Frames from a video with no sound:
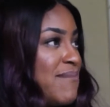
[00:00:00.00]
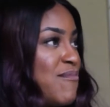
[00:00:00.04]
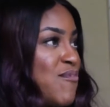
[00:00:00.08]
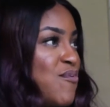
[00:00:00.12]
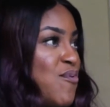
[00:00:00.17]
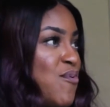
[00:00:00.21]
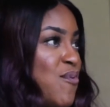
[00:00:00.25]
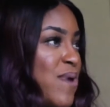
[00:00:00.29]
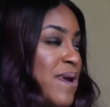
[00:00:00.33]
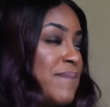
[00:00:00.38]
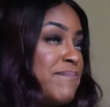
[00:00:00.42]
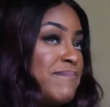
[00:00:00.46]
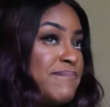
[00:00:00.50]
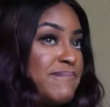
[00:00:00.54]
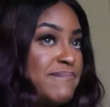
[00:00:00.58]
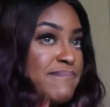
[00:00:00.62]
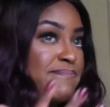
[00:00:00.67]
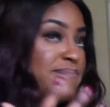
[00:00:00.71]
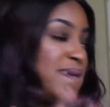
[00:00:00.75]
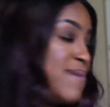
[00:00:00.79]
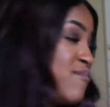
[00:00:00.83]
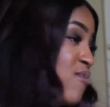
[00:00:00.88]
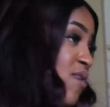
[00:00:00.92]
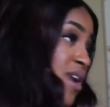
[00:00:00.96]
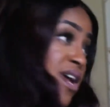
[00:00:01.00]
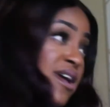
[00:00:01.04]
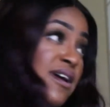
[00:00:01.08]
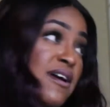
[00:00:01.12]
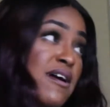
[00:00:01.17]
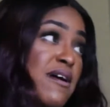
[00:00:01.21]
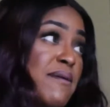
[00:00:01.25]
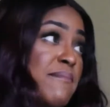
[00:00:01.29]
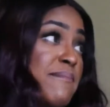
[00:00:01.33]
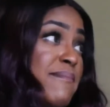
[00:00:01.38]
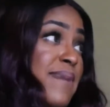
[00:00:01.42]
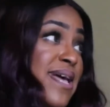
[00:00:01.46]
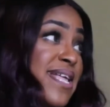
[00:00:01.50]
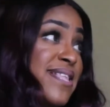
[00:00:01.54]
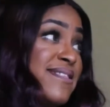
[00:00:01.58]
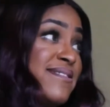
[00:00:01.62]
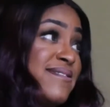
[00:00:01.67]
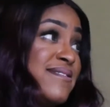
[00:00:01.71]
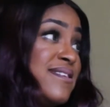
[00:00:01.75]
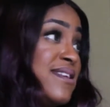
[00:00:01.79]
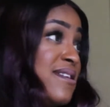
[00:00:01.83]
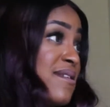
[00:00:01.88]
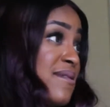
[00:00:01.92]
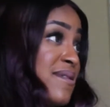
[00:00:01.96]
them all and people can come and
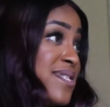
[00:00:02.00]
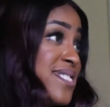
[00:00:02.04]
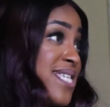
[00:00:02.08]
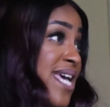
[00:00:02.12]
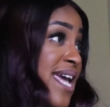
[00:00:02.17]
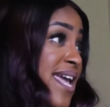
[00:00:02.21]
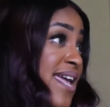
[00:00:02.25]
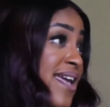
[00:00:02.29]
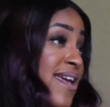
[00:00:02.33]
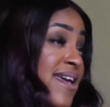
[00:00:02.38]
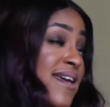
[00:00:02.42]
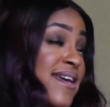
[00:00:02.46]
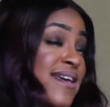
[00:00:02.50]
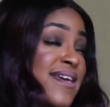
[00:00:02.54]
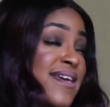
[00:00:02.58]
take.